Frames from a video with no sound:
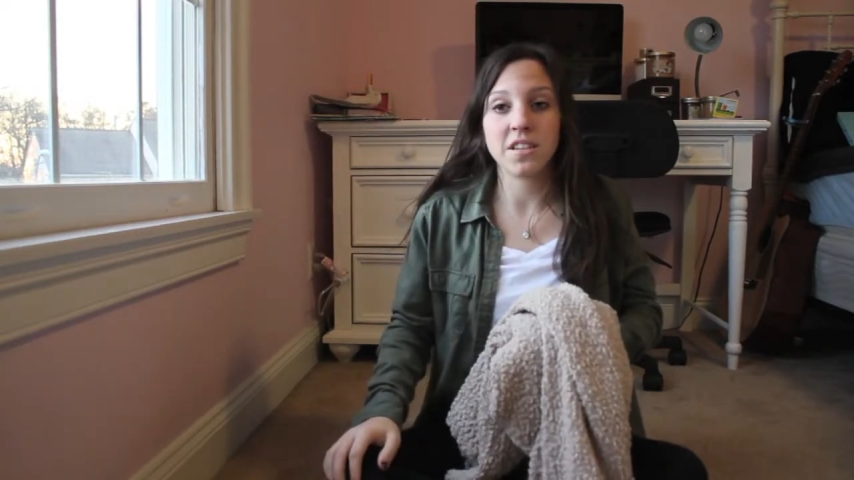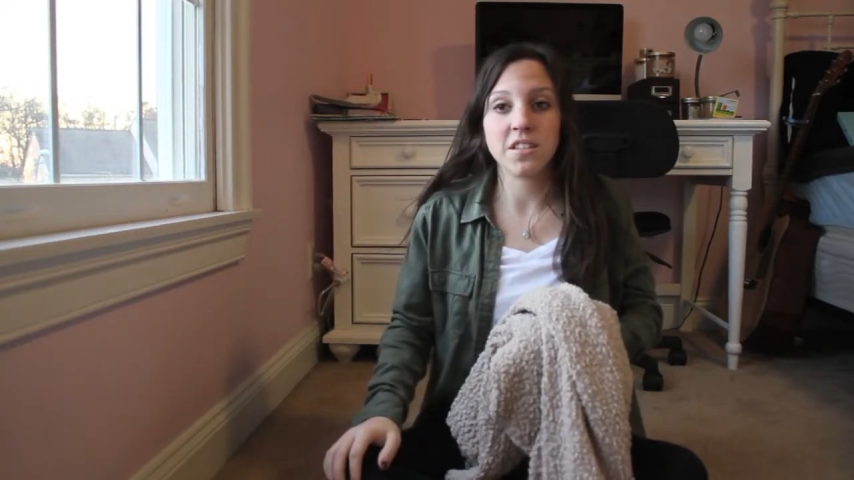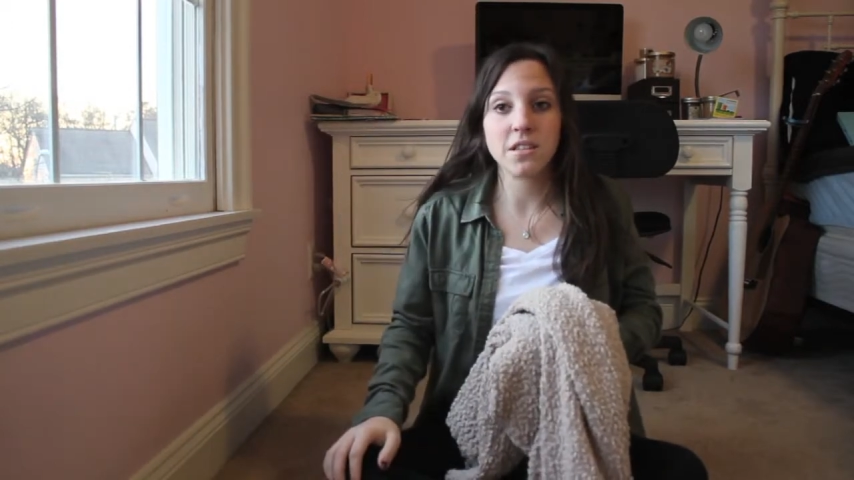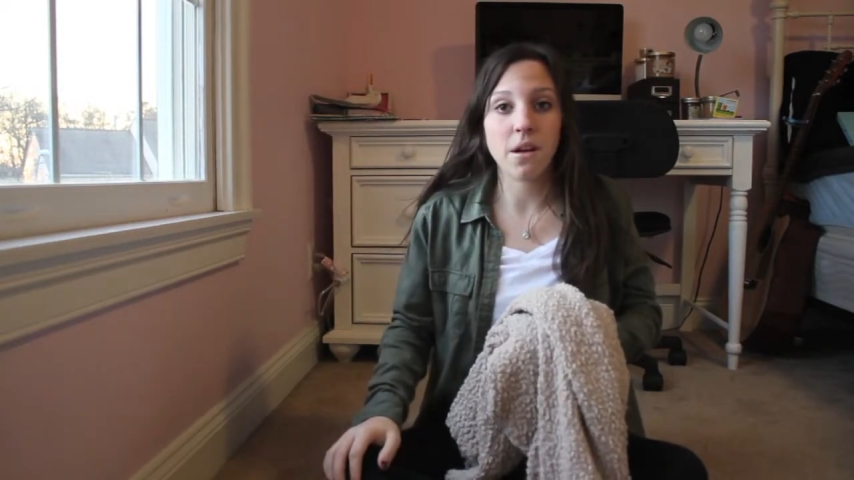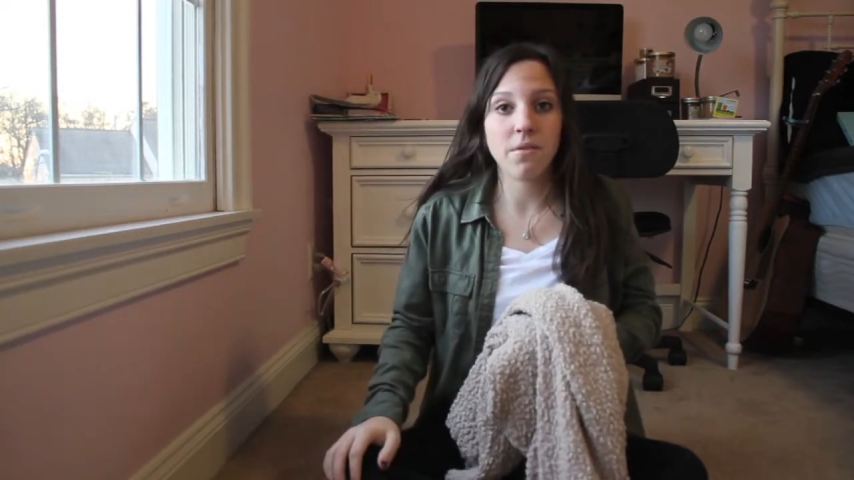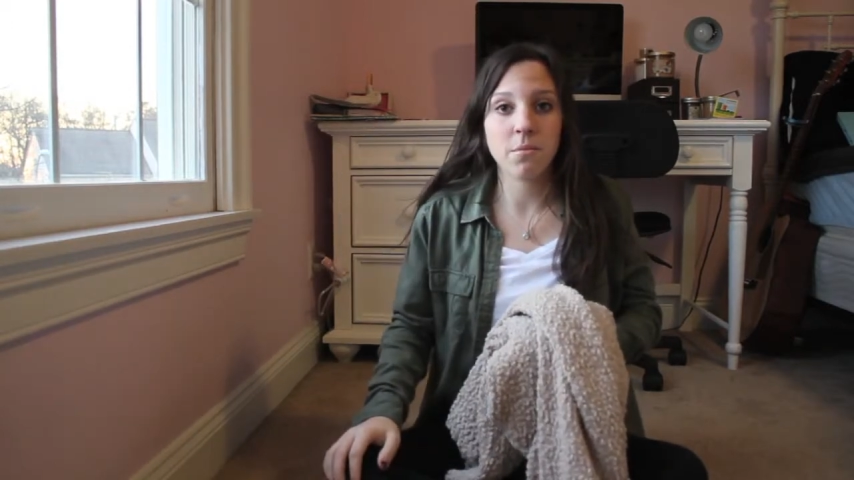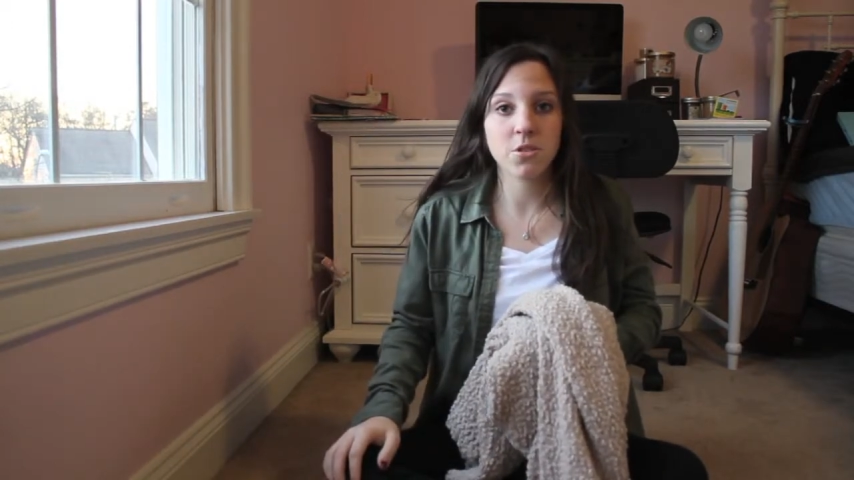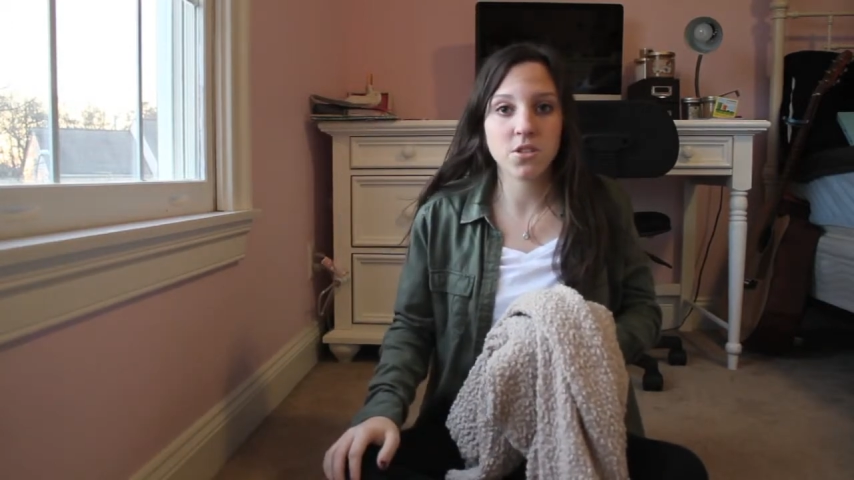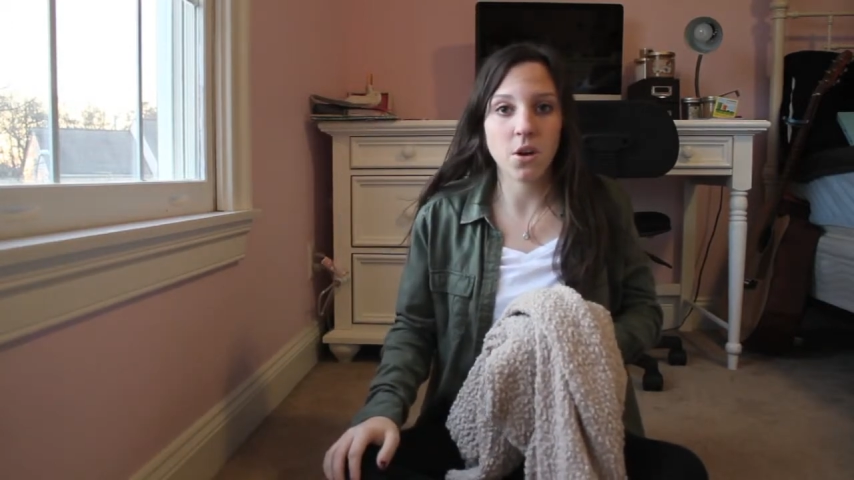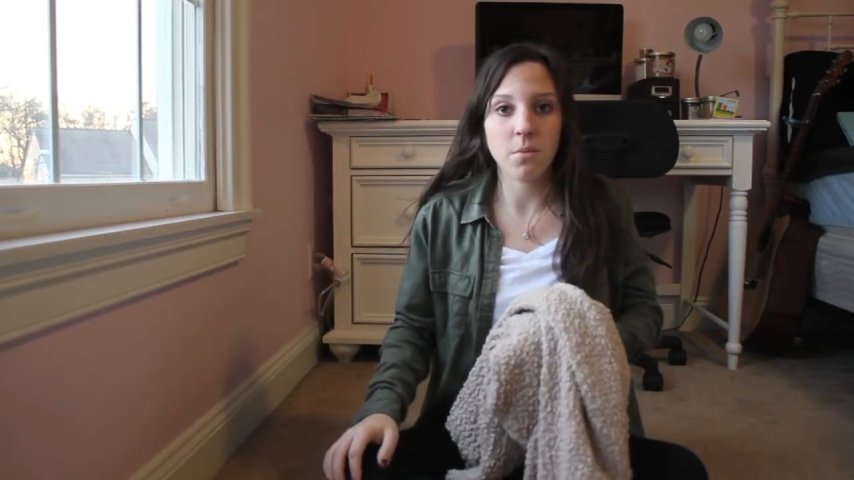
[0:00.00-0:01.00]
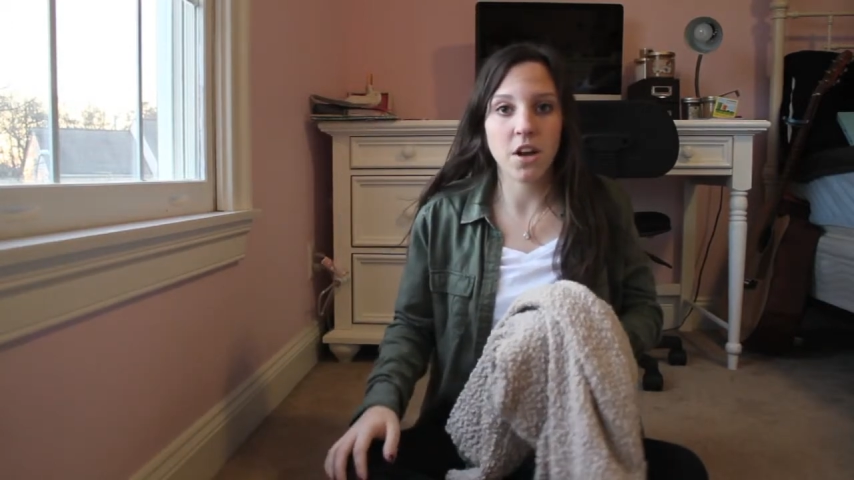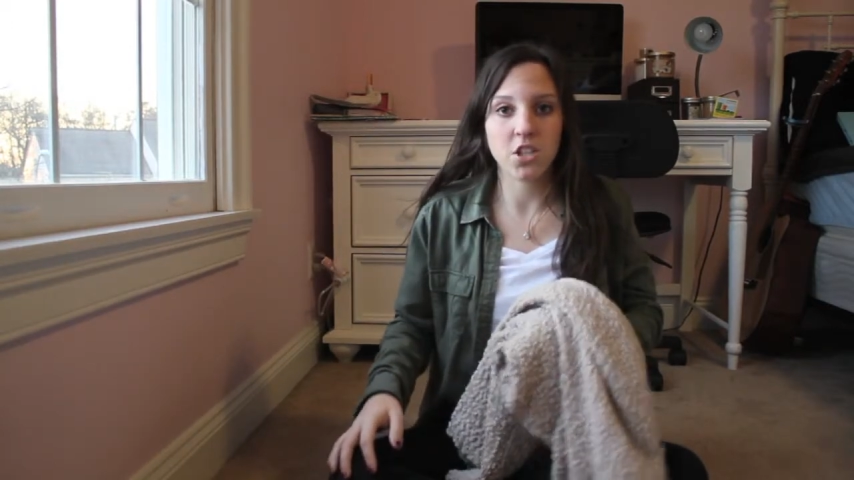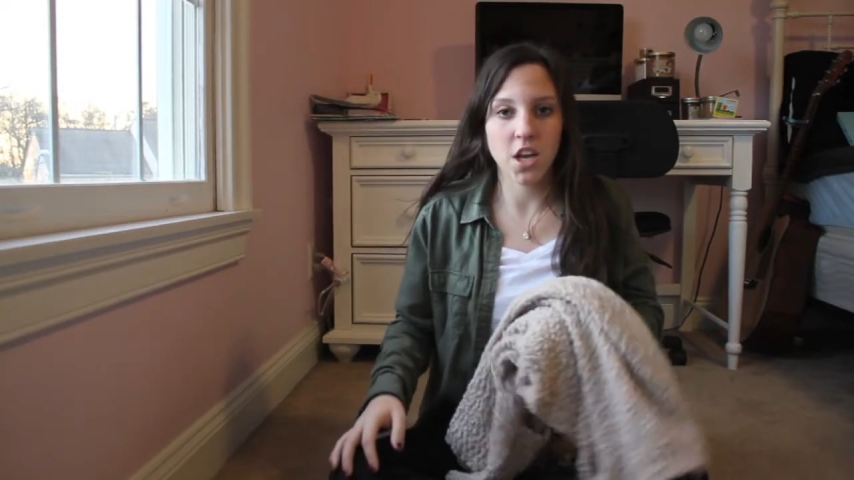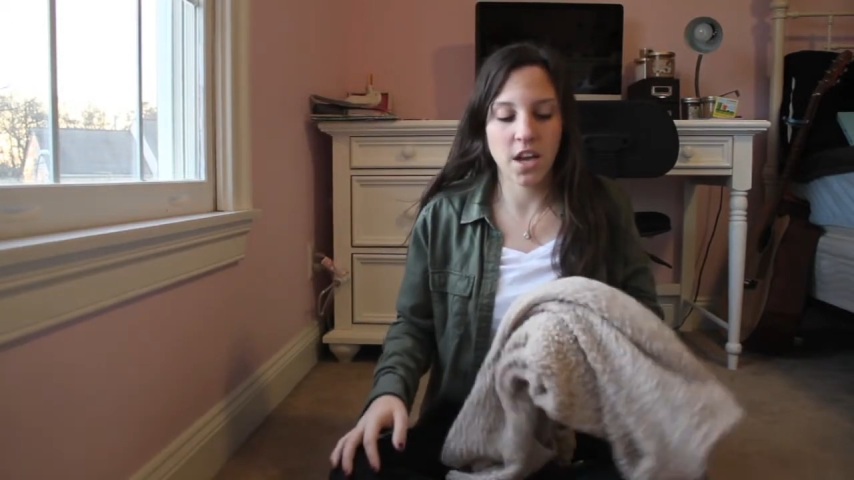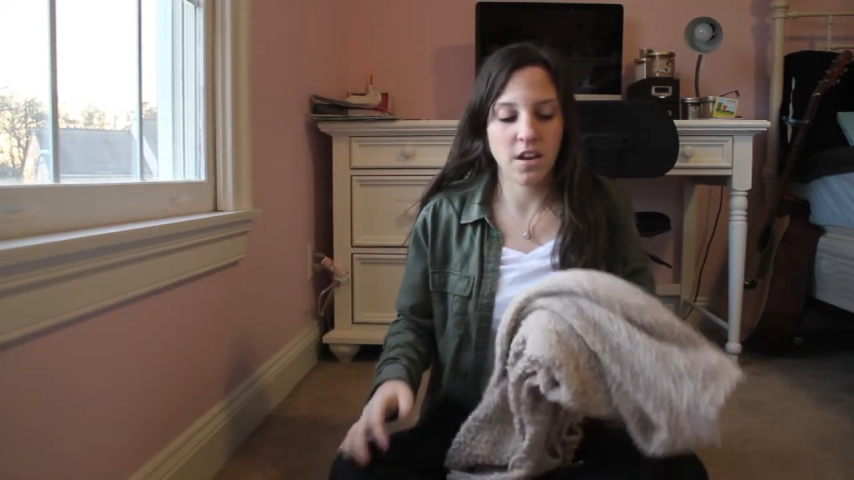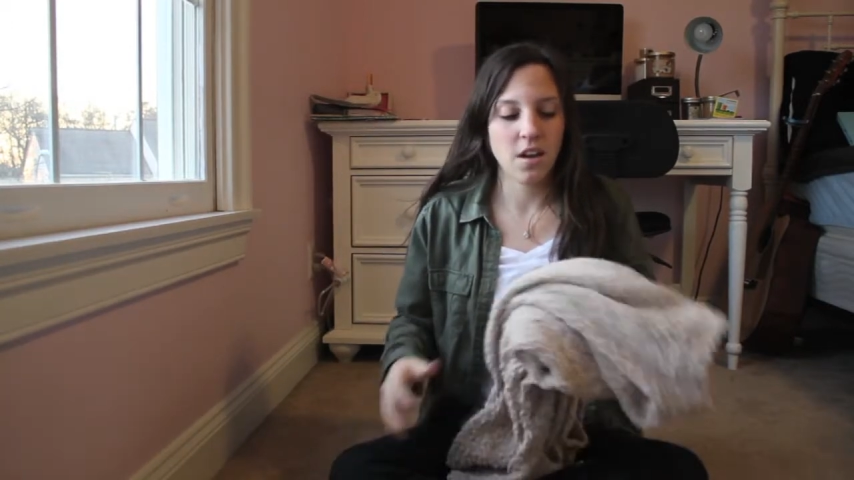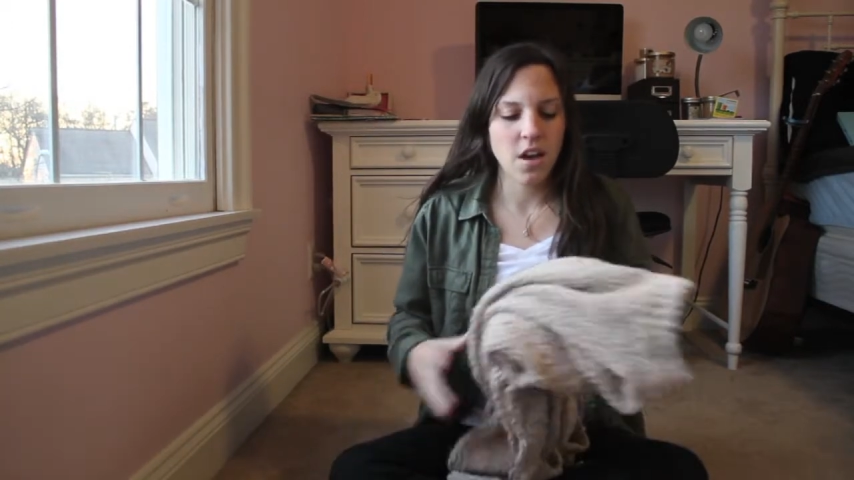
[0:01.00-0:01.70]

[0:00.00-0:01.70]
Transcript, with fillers: I just love them so much and